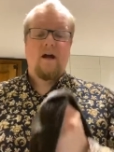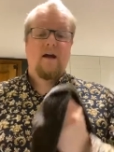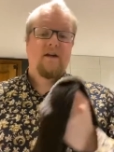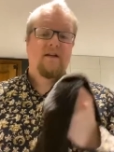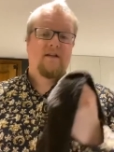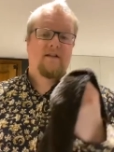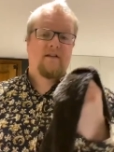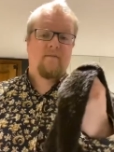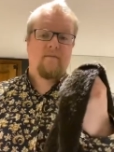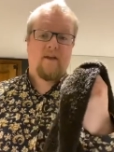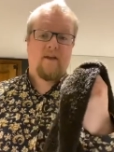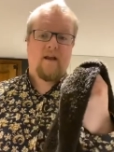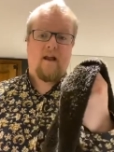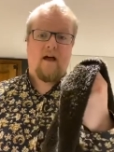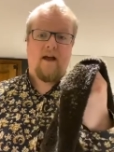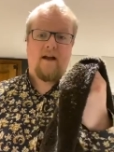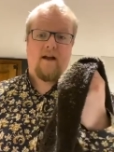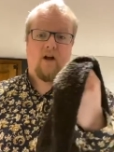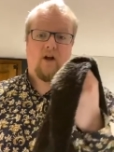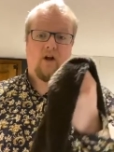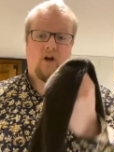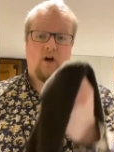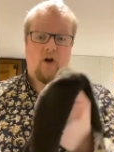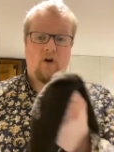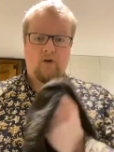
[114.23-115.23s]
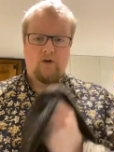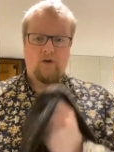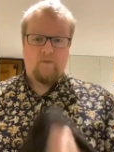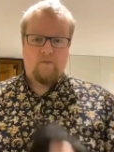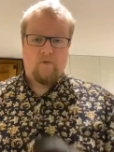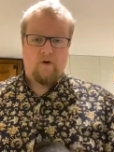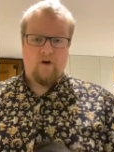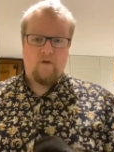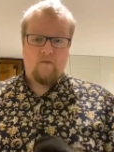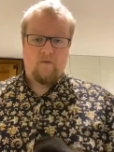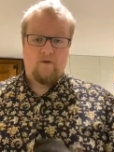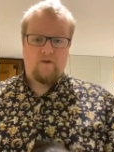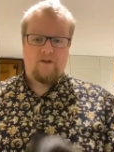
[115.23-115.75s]
Something like a cold
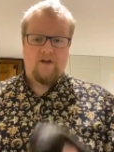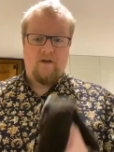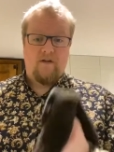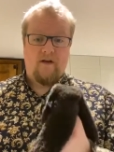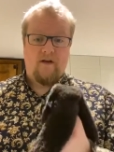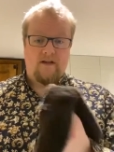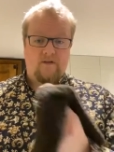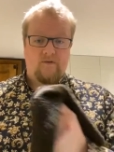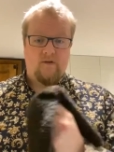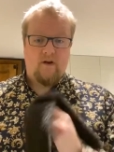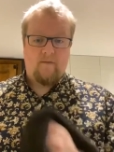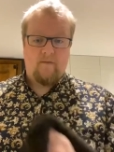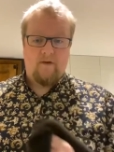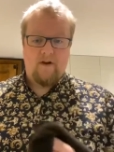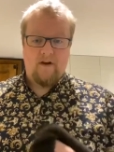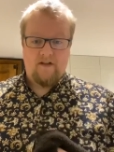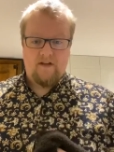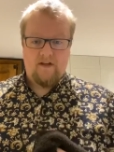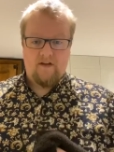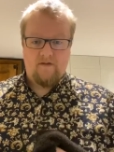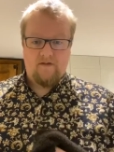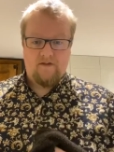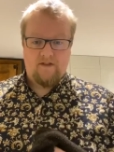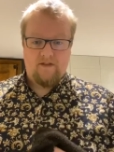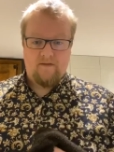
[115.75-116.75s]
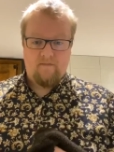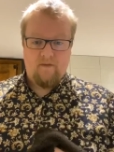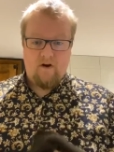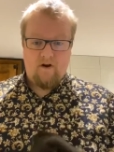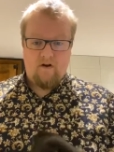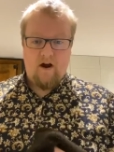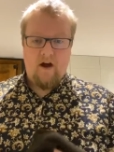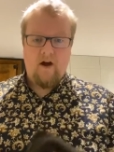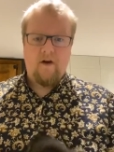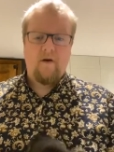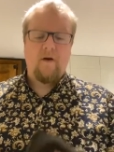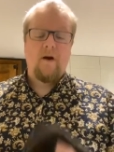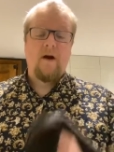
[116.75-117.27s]
brew will do. That's what I'm going to use
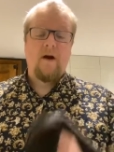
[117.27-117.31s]
tomorrow.